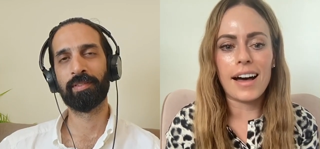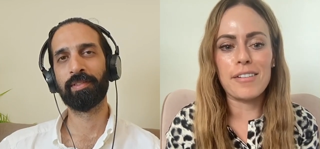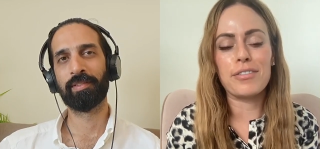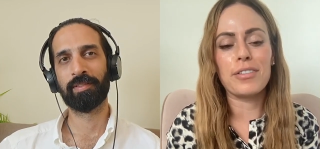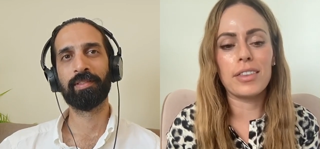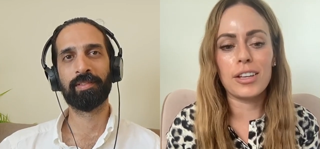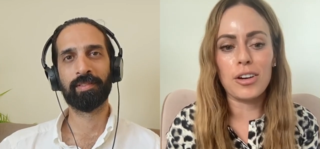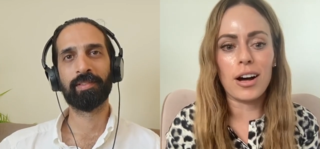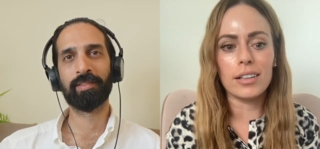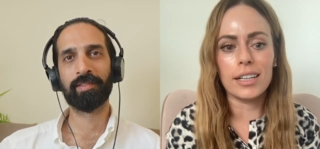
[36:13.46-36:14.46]
Speaker 1: have the
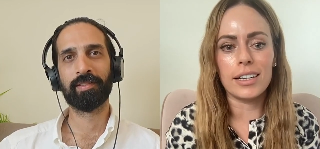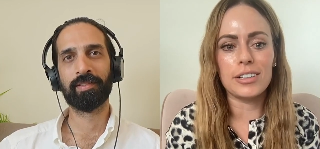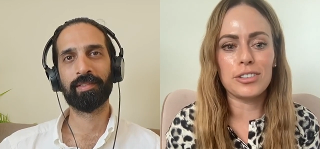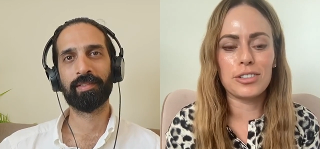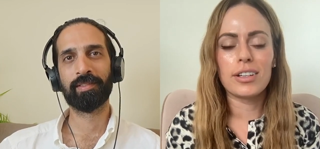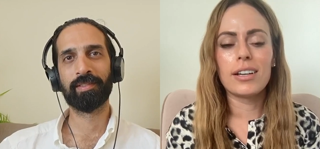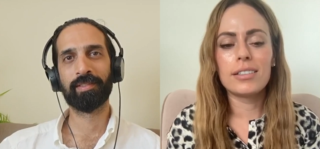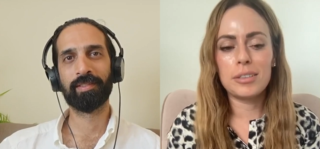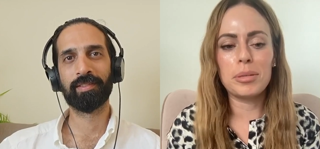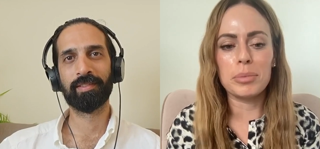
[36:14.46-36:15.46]
knowledge to
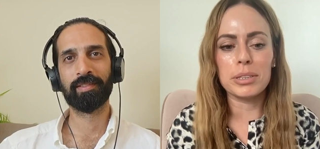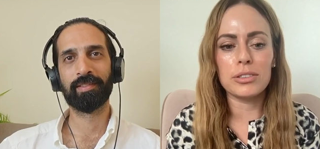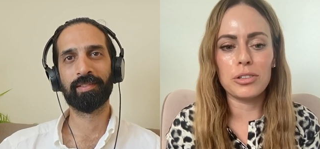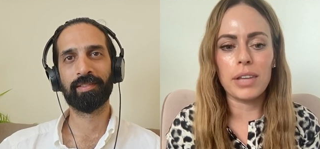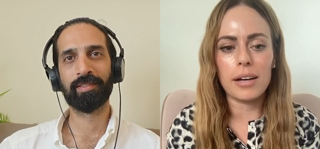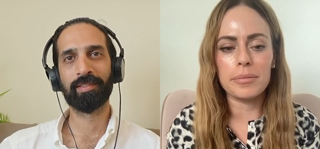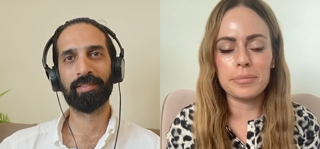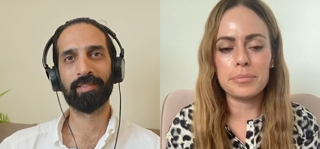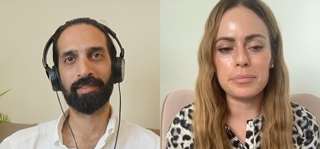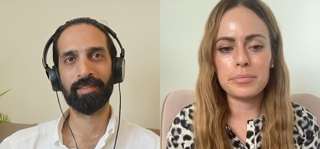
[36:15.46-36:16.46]
be able to do that.
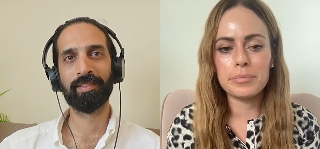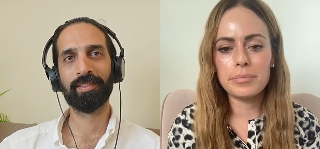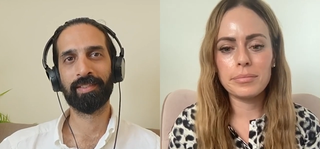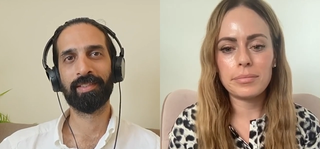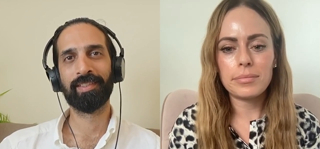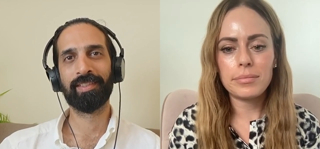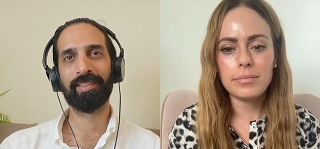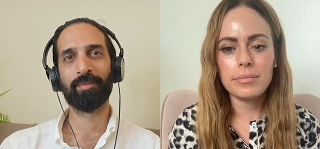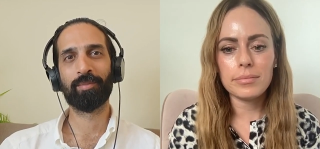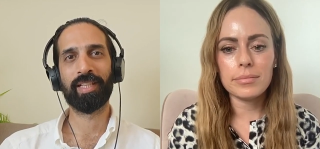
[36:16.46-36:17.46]

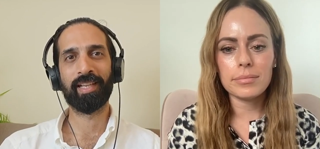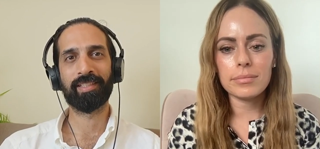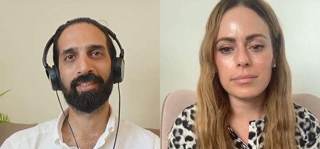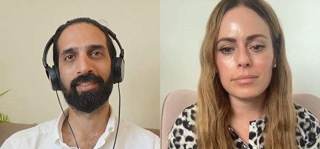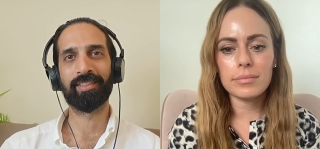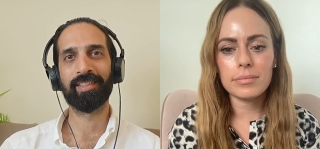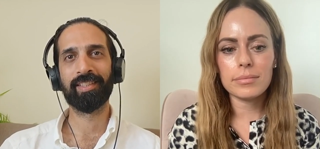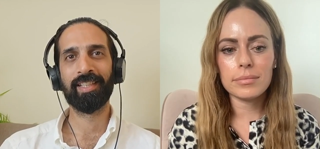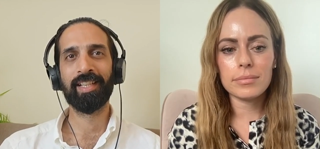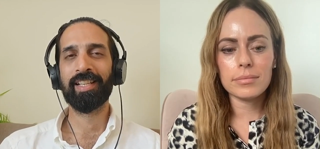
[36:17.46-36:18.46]
Excellent.
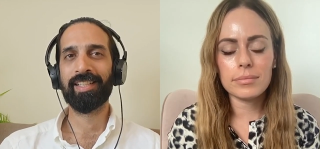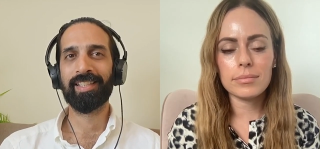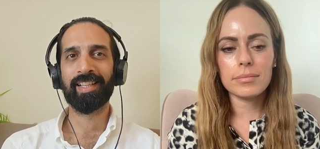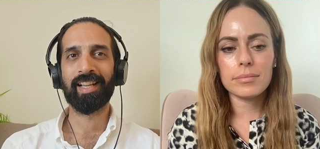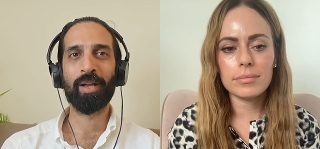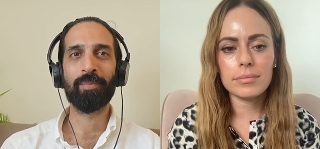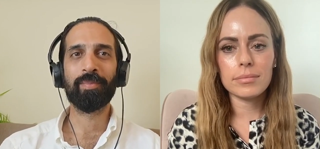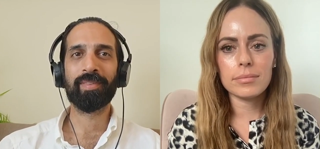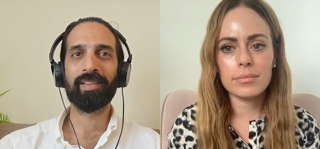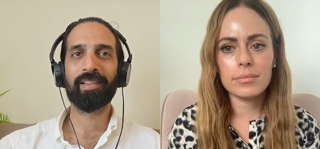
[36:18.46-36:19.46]
Speaker 2: Um,
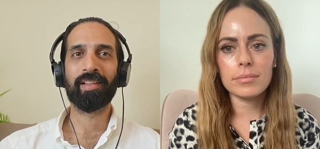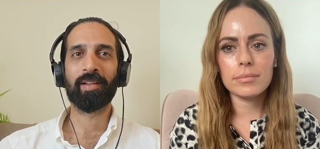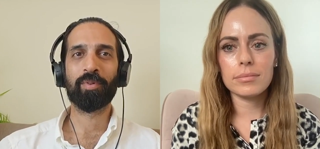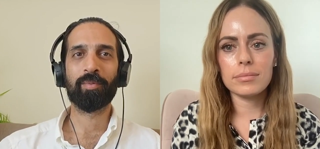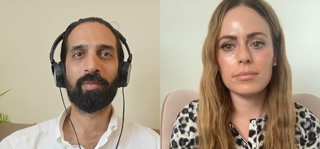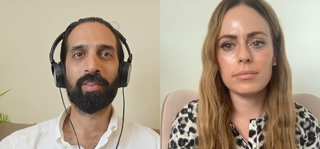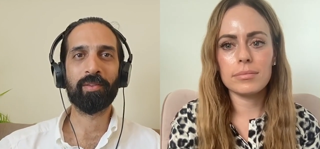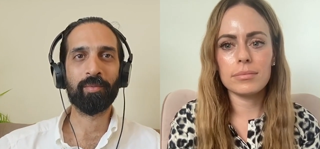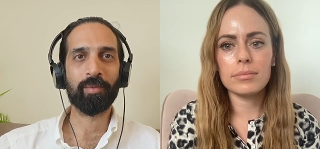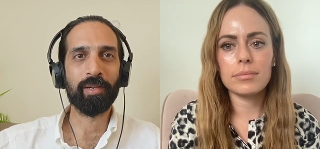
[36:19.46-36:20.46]
I probably
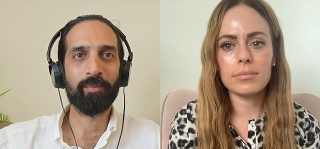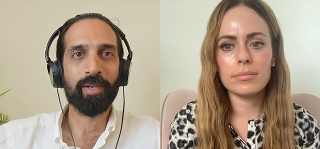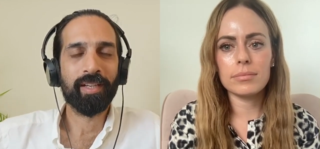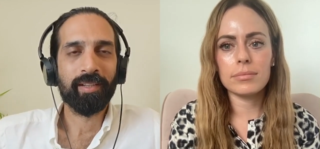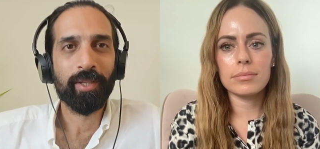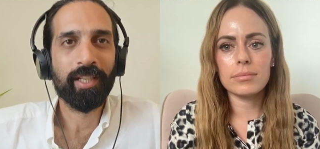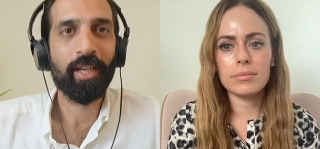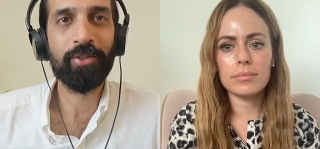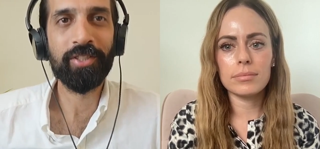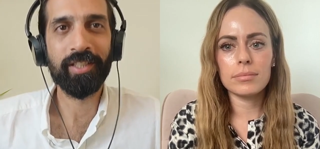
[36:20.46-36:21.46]
think that we're we're
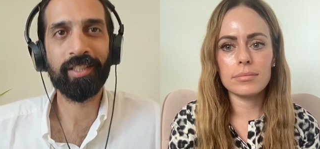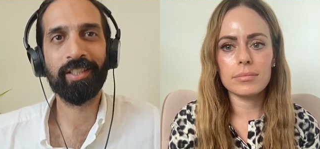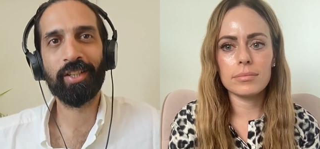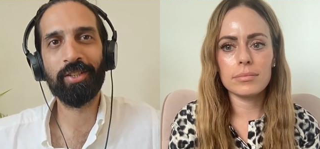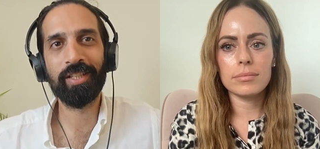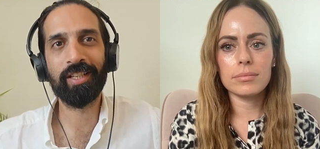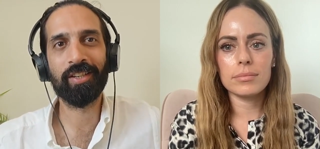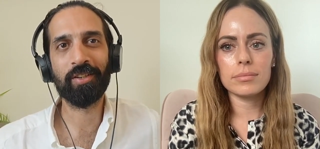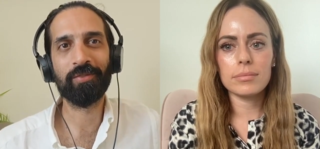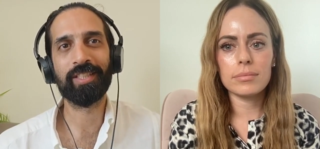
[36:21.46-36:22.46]
close to concluding our
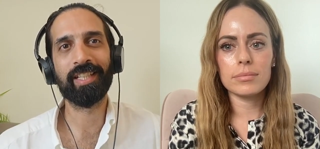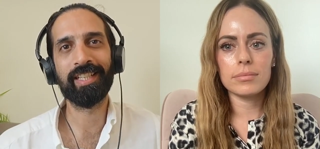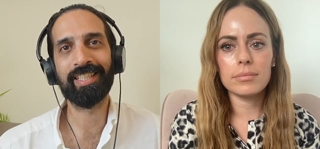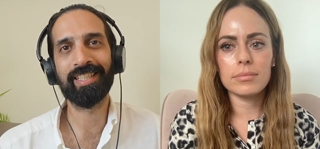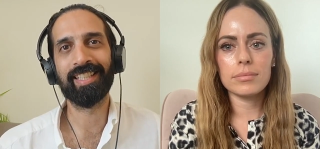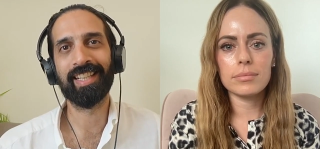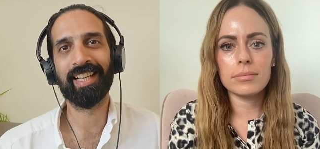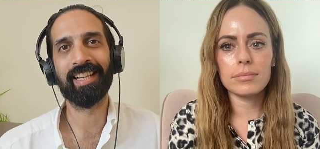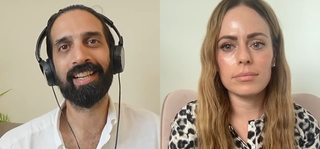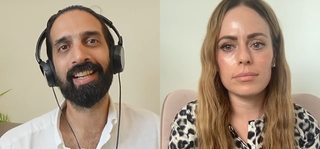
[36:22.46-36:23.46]
conversation
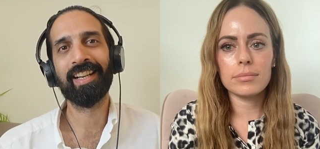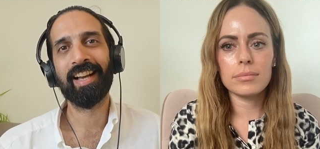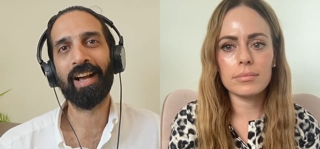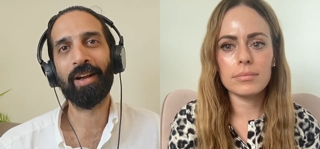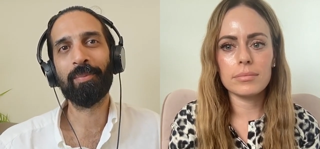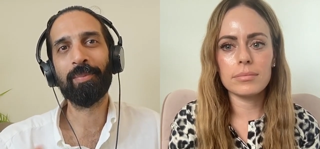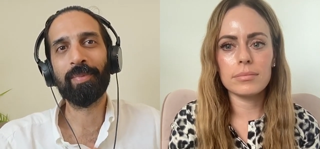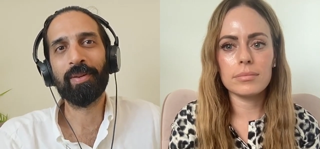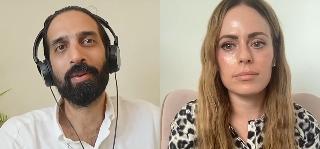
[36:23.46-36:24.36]
here. Um,